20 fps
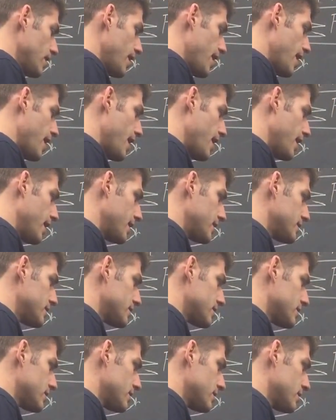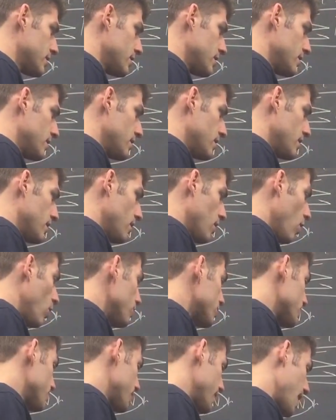And
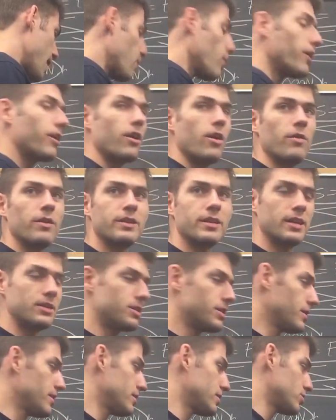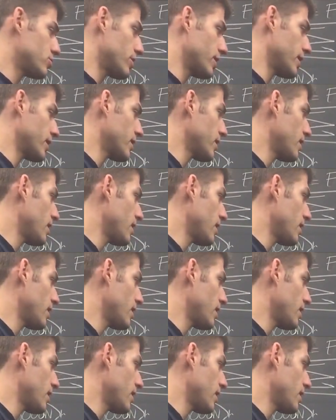ultimately I want to know the tension of the string.